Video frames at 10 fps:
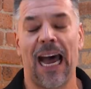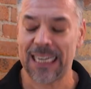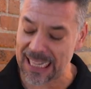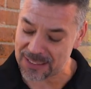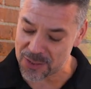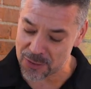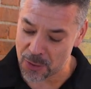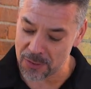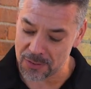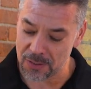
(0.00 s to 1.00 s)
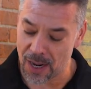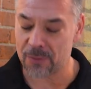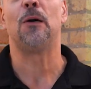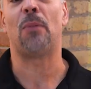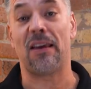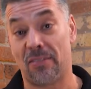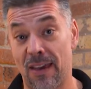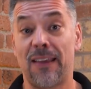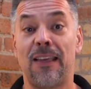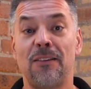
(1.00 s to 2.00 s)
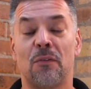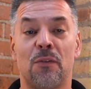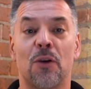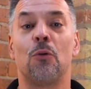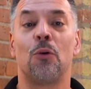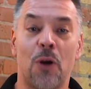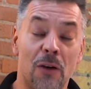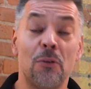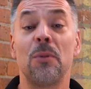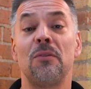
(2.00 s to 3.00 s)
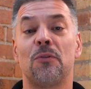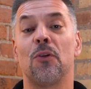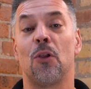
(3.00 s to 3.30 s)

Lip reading: I'd like to start off by thanking the federal government for the